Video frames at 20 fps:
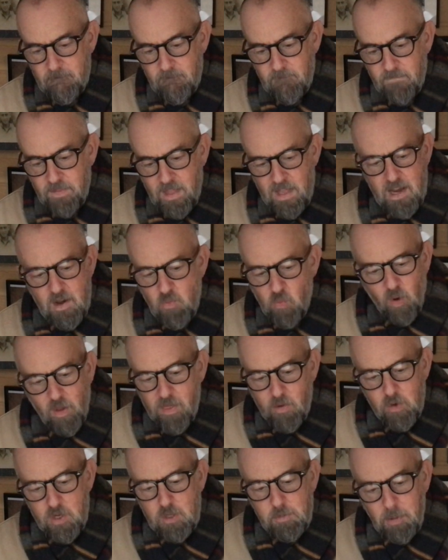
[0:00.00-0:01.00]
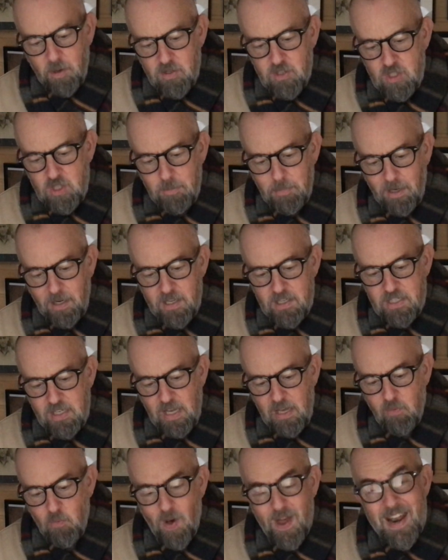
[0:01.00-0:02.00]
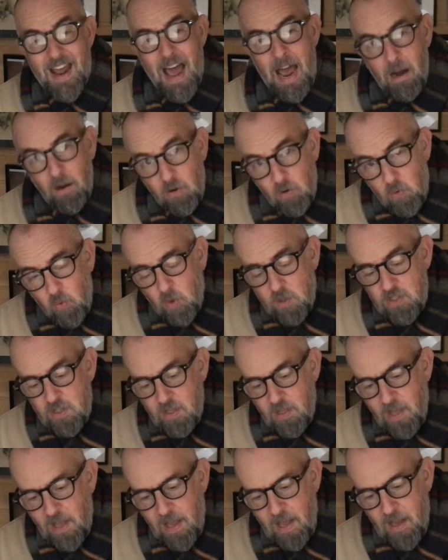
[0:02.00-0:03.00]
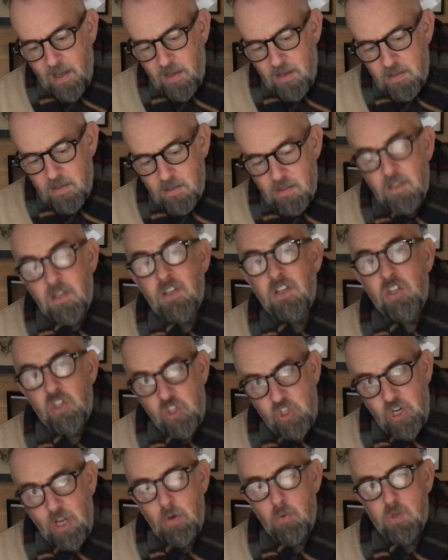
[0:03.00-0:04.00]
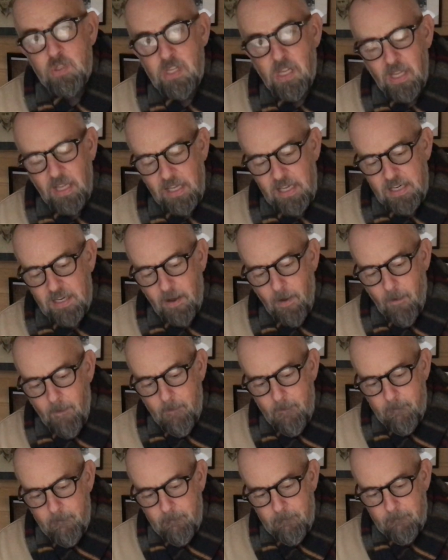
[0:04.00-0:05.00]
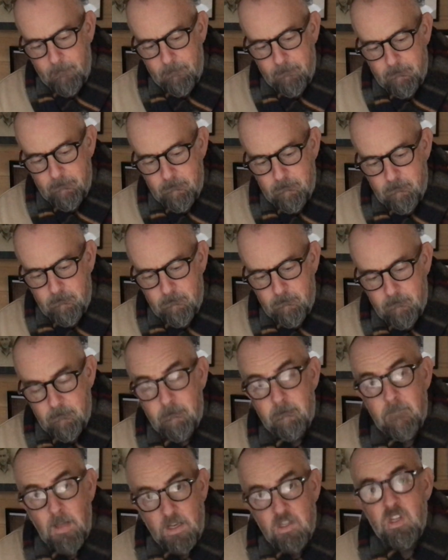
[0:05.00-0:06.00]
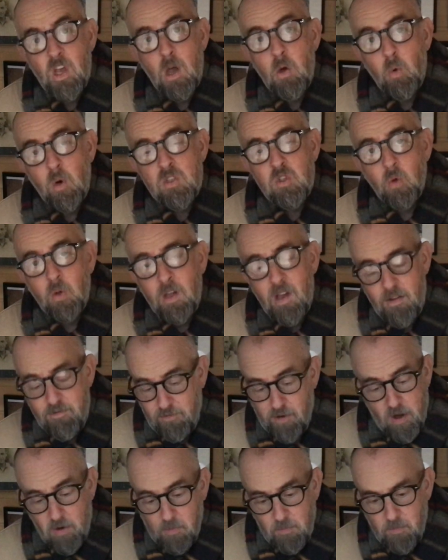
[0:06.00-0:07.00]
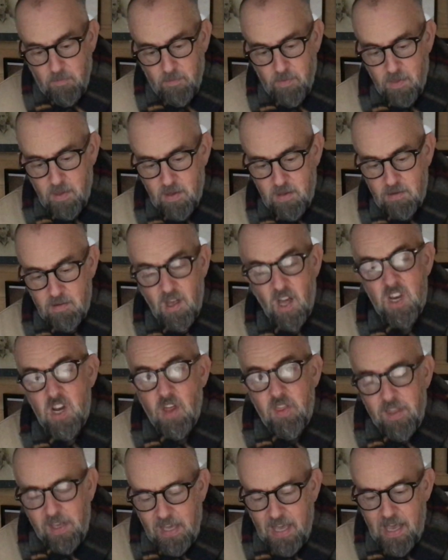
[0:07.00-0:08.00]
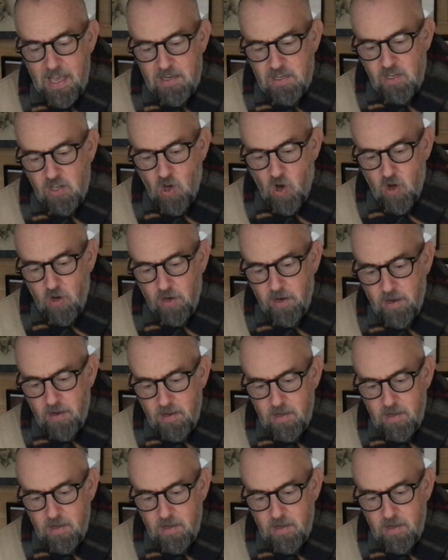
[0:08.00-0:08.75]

They didn't want the responsibility, and when Aaron wasn't there, she was the leader. So it was all her fault. Another kid gone.